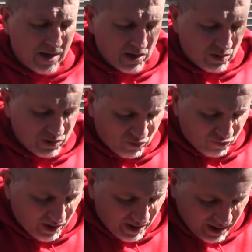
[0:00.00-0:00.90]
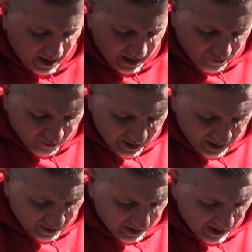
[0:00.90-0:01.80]
So it's a really, really
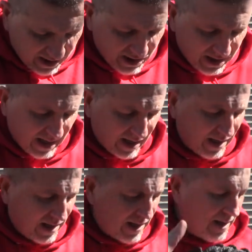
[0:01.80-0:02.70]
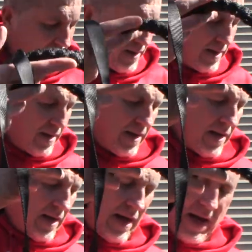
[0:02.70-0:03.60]
unique sling.
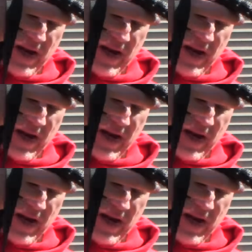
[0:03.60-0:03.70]
And